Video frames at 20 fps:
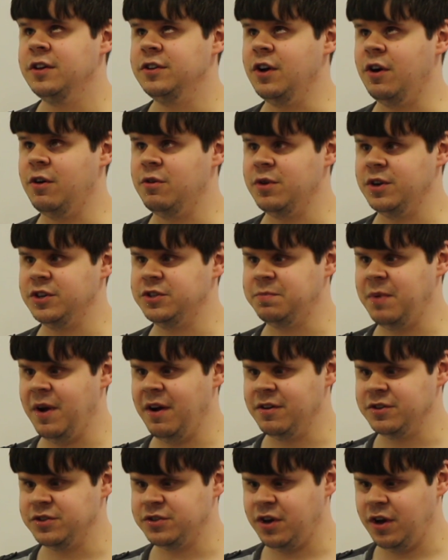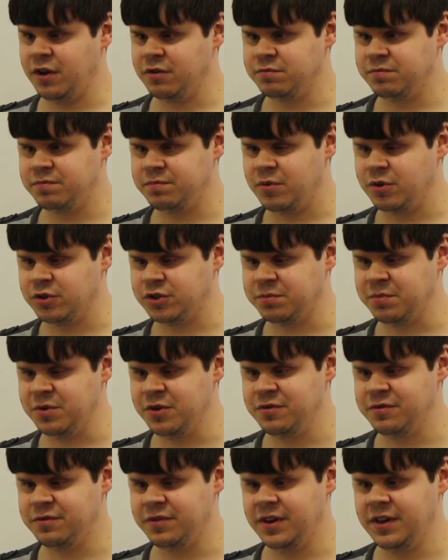your whole experience go more
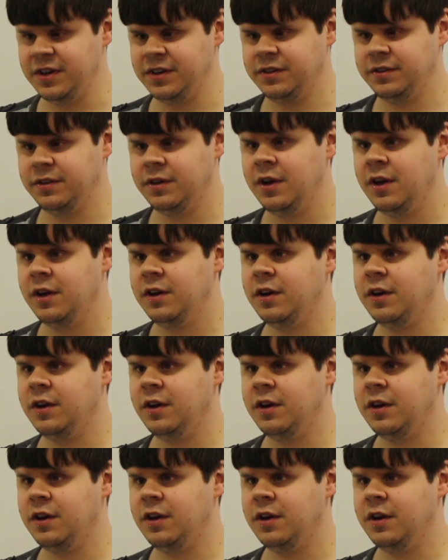smoothly.